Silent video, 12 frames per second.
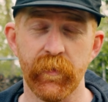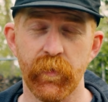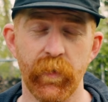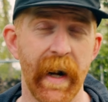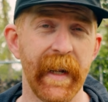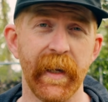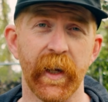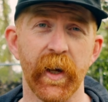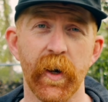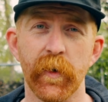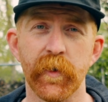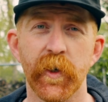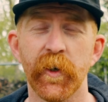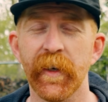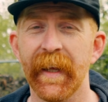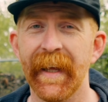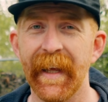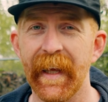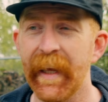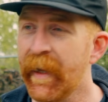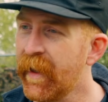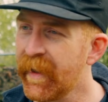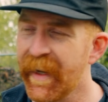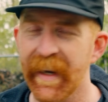ready to go, turnkey,
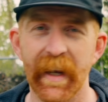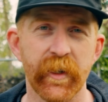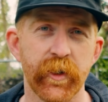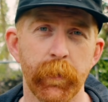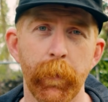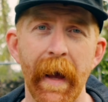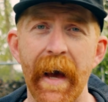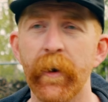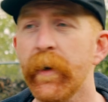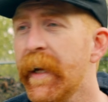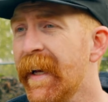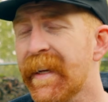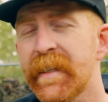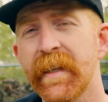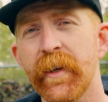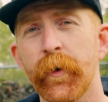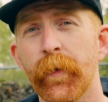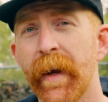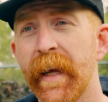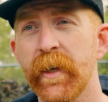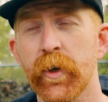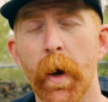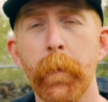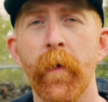get an extra battery, extend your
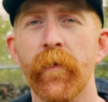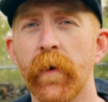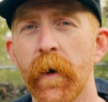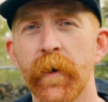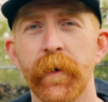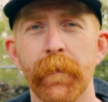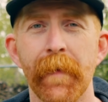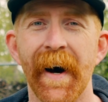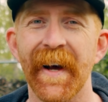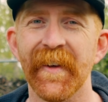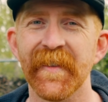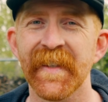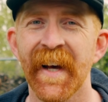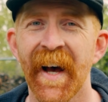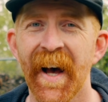range up over 100 miles,